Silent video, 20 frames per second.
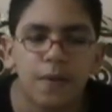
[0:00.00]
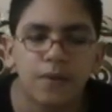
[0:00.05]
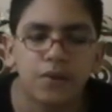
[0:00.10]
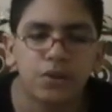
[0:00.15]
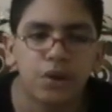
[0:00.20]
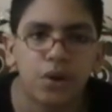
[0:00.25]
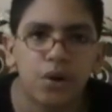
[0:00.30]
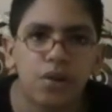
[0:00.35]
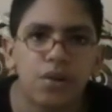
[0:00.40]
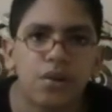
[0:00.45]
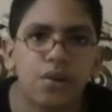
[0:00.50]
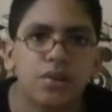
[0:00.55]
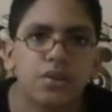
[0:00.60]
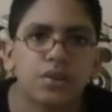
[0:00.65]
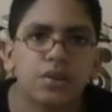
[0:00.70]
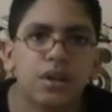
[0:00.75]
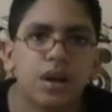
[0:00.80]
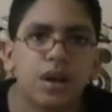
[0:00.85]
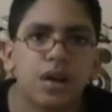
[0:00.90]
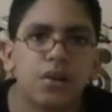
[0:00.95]
taller and
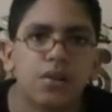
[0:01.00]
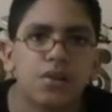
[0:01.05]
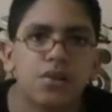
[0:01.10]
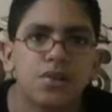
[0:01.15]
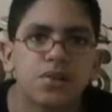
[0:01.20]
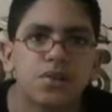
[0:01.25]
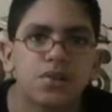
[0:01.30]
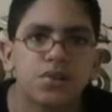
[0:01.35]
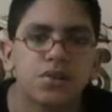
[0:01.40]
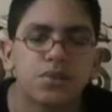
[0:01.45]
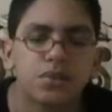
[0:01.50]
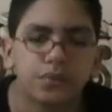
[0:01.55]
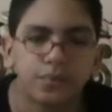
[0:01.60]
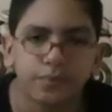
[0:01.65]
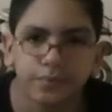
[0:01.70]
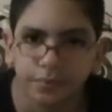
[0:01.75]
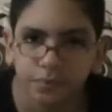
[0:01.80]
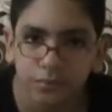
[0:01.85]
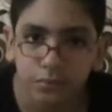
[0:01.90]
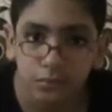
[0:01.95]
taller. So
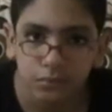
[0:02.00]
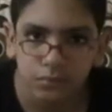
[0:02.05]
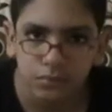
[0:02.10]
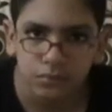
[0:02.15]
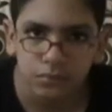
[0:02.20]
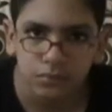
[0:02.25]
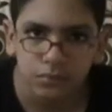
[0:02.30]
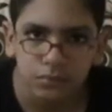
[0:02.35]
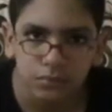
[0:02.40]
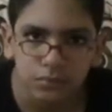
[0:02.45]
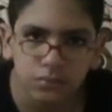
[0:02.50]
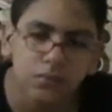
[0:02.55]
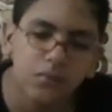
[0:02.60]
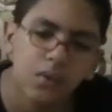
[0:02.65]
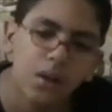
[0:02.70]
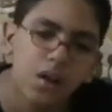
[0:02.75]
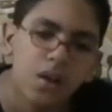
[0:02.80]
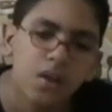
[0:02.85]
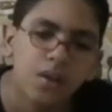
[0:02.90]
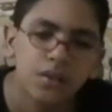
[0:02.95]

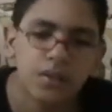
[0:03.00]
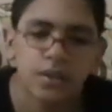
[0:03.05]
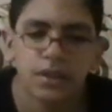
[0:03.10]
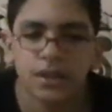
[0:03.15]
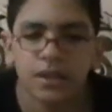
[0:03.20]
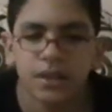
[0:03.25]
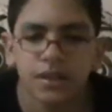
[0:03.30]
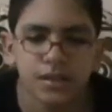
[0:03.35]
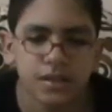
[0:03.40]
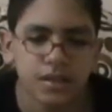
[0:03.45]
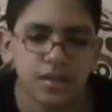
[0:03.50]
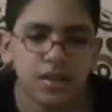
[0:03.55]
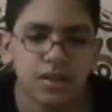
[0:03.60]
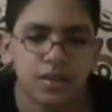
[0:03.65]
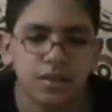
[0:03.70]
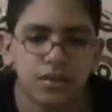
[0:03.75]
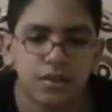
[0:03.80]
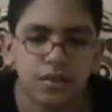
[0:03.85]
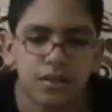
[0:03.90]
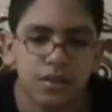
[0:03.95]
the king said,
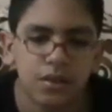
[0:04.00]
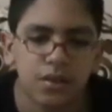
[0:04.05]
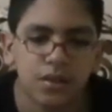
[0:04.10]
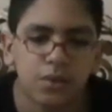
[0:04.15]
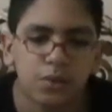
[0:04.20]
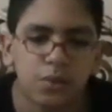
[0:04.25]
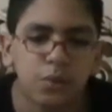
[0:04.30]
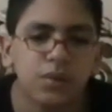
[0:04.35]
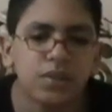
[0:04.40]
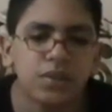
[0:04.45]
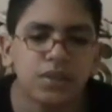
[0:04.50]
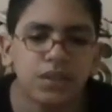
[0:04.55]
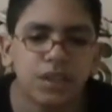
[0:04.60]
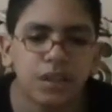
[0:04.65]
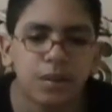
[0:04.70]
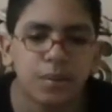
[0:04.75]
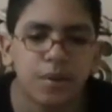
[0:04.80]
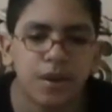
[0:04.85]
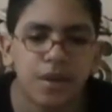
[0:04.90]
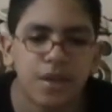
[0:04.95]
we'll see
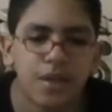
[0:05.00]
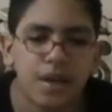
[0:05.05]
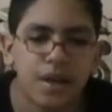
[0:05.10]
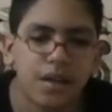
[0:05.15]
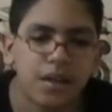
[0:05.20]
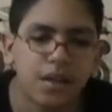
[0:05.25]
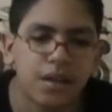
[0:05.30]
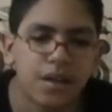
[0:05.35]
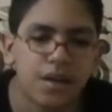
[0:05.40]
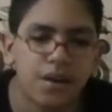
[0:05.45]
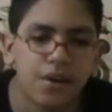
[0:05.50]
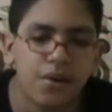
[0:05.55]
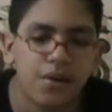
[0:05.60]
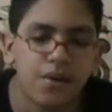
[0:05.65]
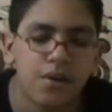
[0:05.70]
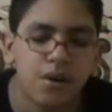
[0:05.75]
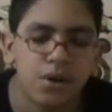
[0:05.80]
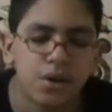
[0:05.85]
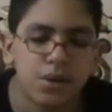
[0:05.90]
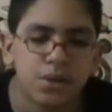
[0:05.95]
about that later.
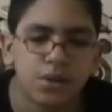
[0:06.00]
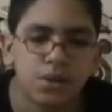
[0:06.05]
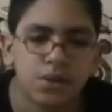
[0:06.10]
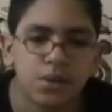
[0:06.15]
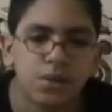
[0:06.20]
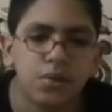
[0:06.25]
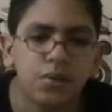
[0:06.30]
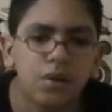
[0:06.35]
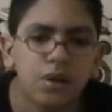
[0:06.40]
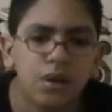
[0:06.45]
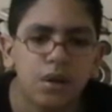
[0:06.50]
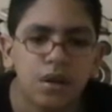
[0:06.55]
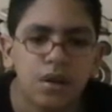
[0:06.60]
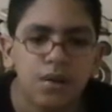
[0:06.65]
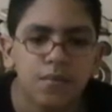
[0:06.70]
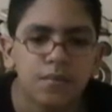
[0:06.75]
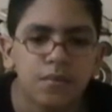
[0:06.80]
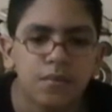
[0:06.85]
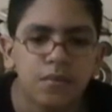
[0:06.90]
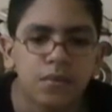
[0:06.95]
So
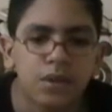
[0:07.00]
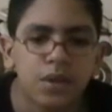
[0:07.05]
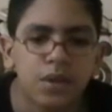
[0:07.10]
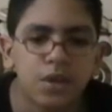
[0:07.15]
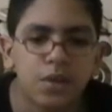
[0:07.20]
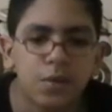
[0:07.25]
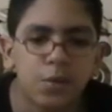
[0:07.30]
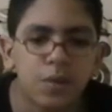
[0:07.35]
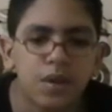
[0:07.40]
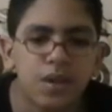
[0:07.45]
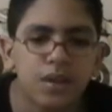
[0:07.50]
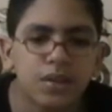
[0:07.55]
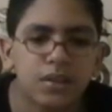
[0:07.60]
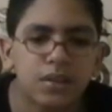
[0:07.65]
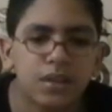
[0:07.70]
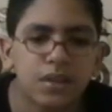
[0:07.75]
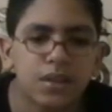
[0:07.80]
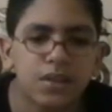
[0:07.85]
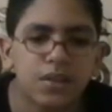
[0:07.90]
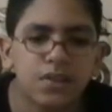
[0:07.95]
he went
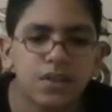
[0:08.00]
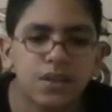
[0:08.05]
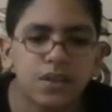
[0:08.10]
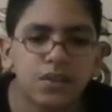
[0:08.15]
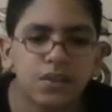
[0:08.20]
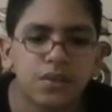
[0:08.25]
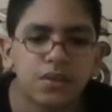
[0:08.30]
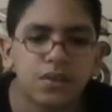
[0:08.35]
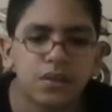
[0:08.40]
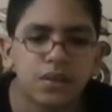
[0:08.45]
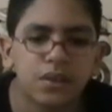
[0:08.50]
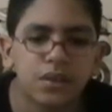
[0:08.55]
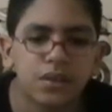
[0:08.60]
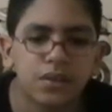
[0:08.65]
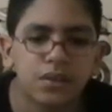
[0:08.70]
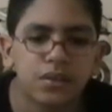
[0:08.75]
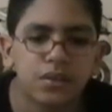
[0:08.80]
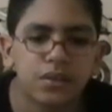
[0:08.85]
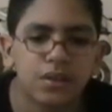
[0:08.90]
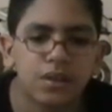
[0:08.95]
and he said to
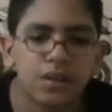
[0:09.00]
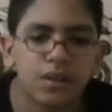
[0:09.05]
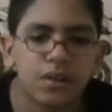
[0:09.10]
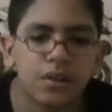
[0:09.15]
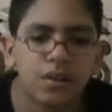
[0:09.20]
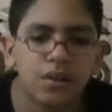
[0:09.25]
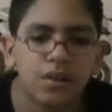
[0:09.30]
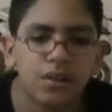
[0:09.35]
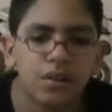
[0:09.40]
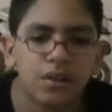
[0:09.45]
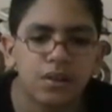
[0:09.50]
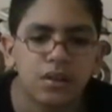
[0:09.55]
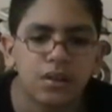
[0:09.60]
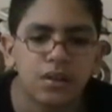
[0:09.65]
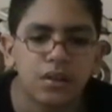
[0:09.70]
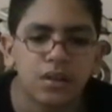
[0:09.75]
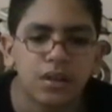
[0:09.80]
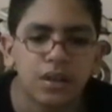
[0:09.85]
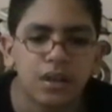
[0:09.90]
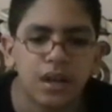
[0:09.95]
the girl,
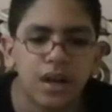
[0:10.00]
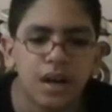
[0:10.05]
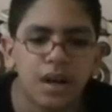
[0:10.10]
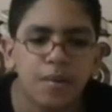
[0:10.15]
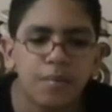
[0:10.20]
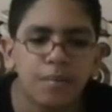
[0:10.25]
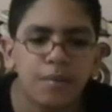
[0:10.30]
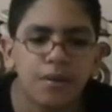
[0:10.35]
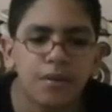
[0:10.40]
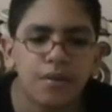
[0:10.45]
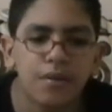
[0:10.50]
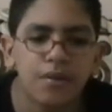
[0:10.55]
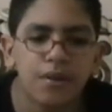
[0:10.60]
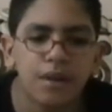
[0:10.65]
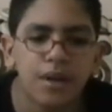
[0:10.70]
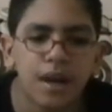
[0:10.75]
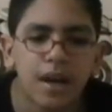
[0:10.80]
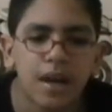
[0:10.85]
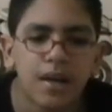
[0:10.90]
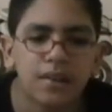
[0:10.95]
can I borrow your
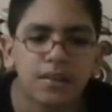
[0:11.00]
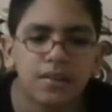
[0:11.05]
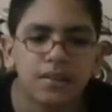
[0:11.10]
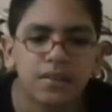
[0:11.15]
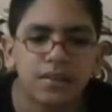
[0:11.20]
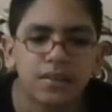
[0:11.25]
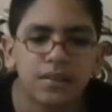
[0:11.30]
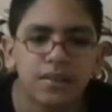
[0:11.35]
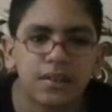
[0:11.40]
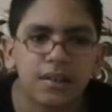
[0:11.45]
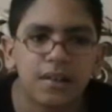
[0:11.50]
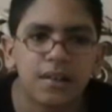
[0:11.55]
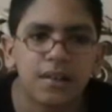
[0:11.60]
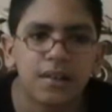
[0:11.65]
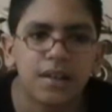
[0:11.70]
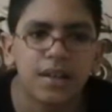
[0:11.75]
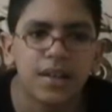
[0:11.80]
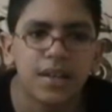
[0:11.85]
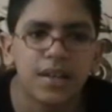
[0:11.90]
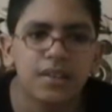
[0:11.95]
cat? The
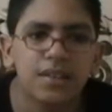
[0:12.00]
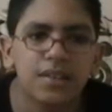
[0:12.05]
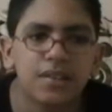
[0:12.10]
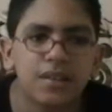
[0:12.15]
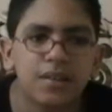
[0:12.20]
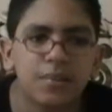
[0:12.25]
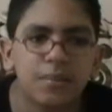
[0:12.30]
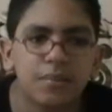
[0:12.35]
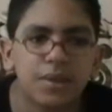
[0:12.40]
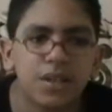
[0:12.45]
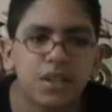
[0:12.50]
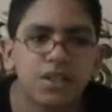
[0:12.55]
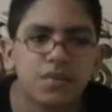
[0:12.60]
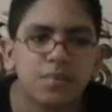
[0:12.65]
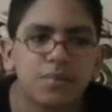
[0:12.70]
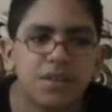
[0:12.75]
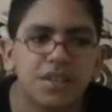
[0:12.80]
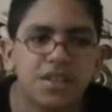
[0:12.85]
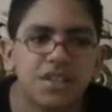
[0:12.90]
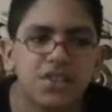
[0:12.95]
girl hated him much,
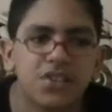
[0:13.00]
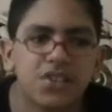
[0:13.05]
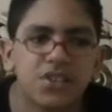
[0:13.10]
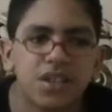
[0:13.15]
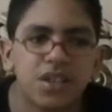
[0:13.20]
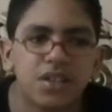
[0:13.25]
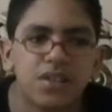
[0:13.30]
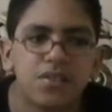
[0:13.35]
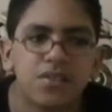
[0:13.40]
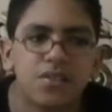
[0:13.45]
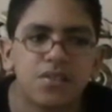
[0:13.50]
but she said,